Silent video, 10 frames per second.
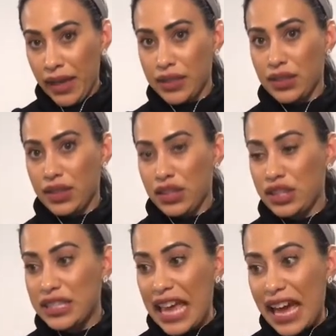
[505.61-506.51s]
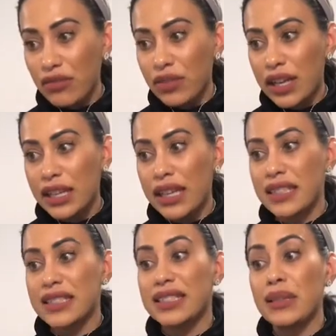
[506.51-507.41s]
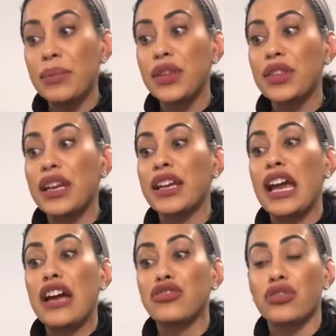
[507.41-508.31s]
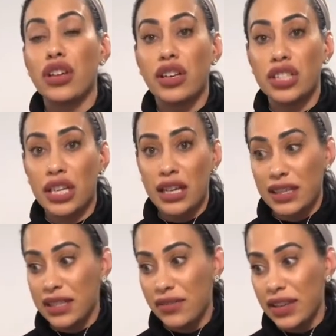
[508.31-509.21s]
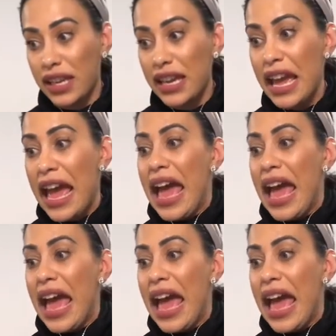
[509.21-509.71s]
It's going to downregulate sympathetic adrenergic activity